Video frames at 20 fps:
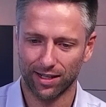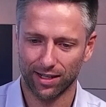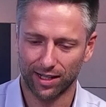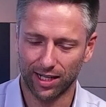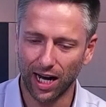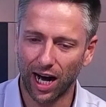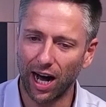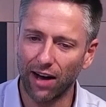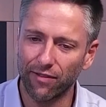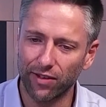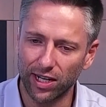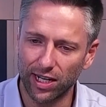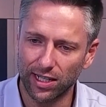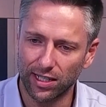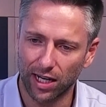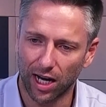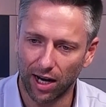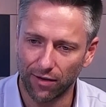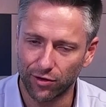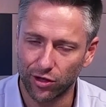covenant
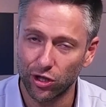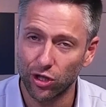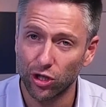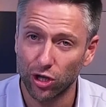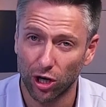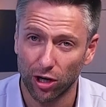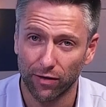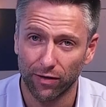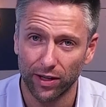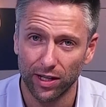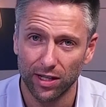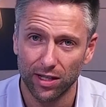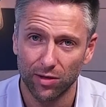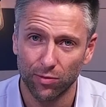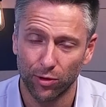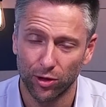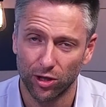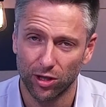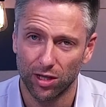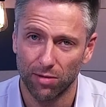of service,
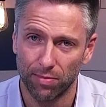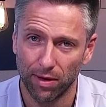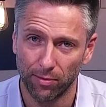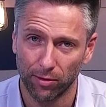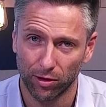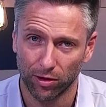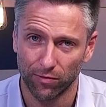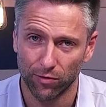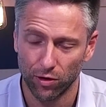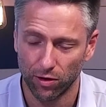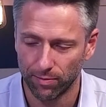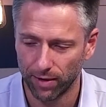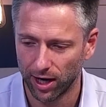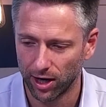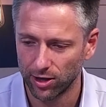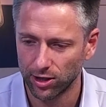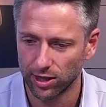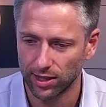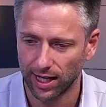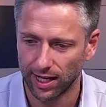which is the biblical view of
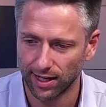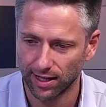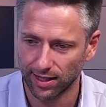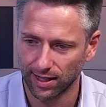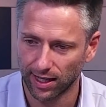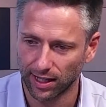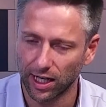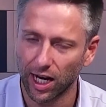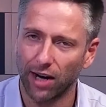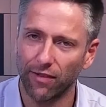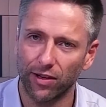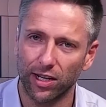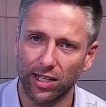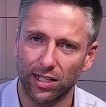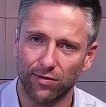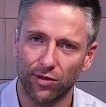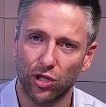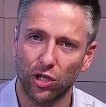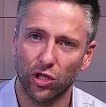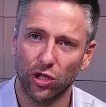marriage, is that it is a covenant
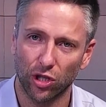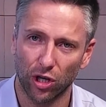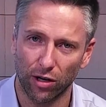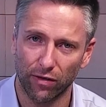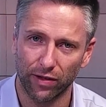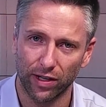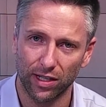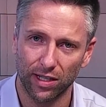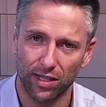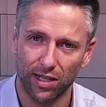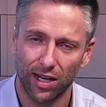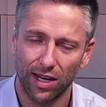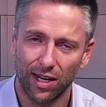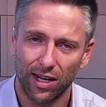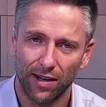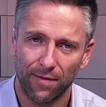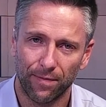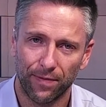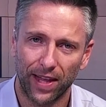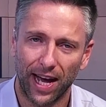of service.
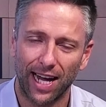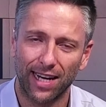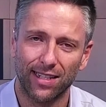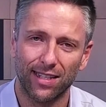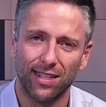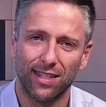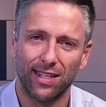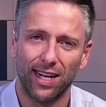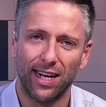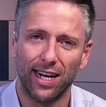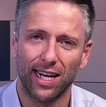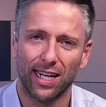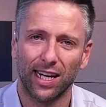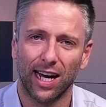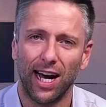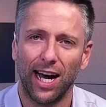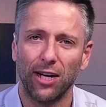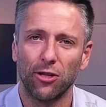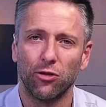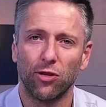That is instead a
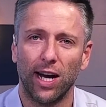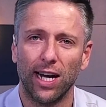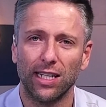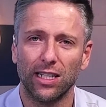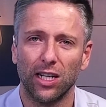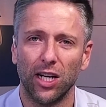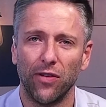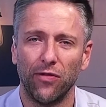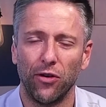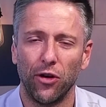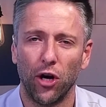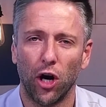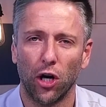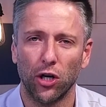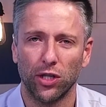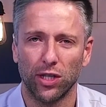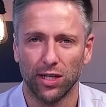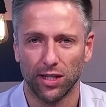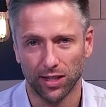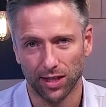contract of
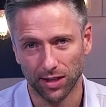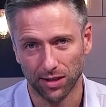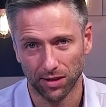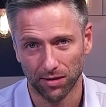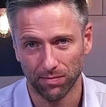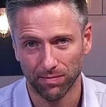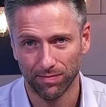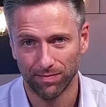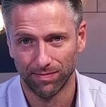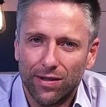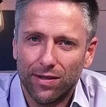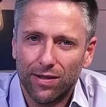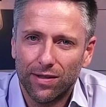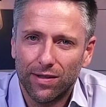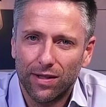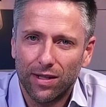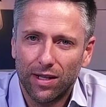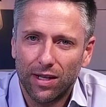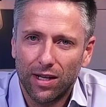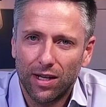narcissism.
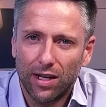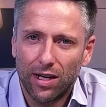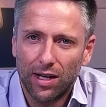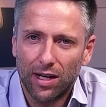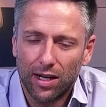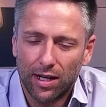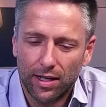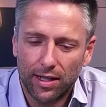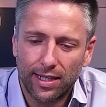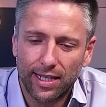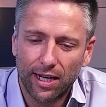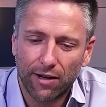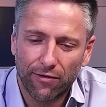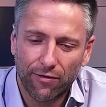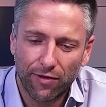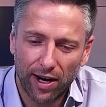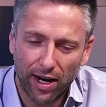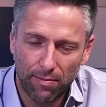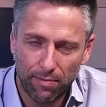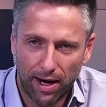Dear
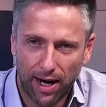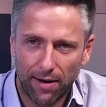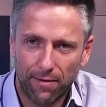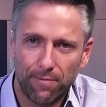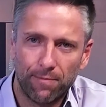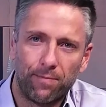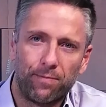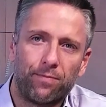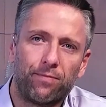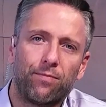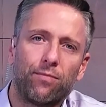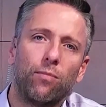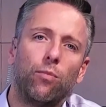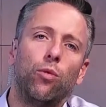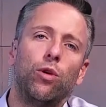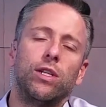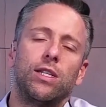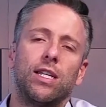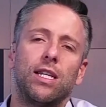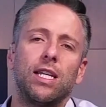friend of mine
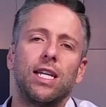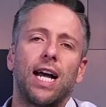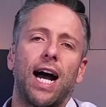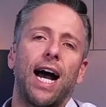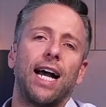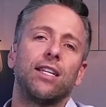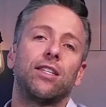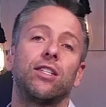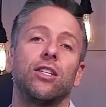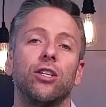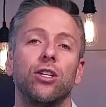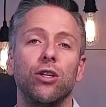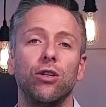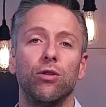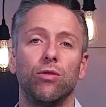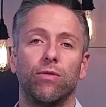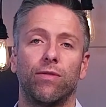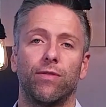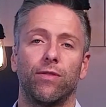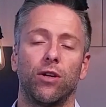was in the
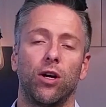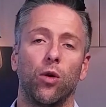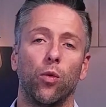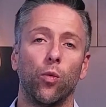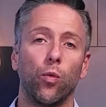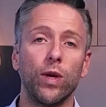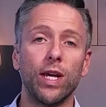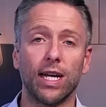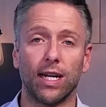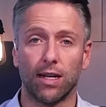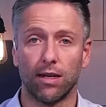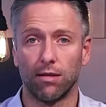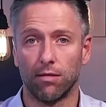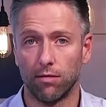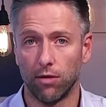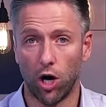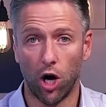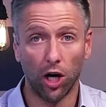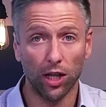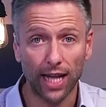ICU for a week.
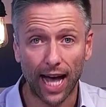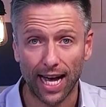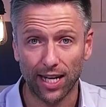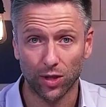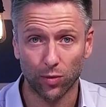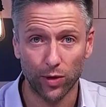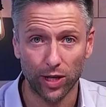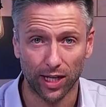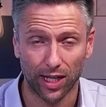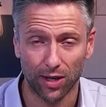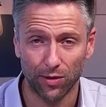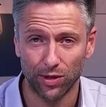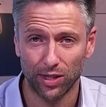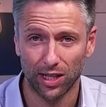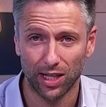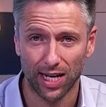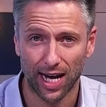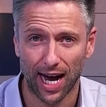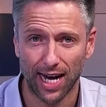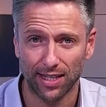All last week, he was in
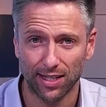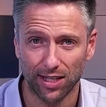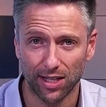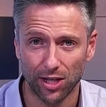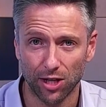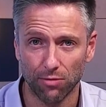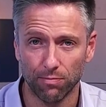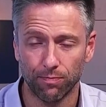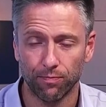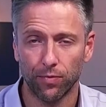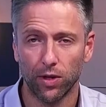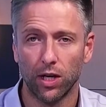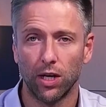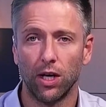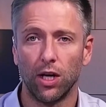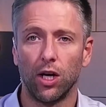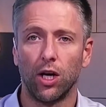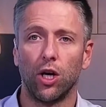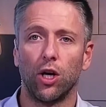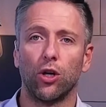the ICU.
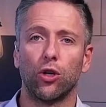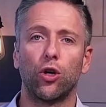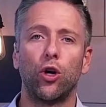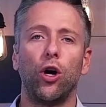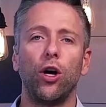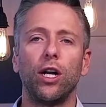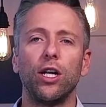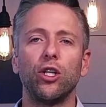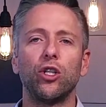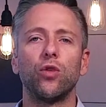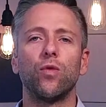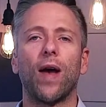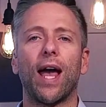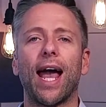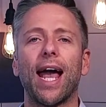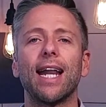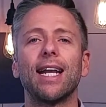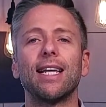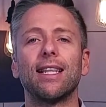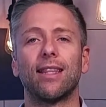Couldn't do
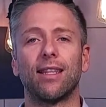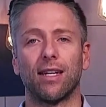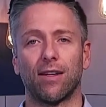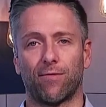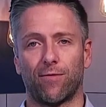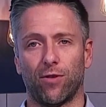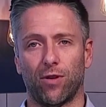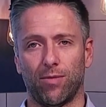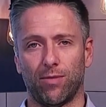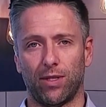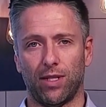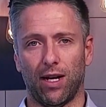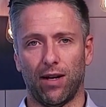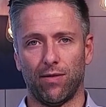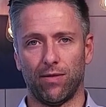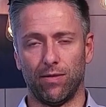anything for himself.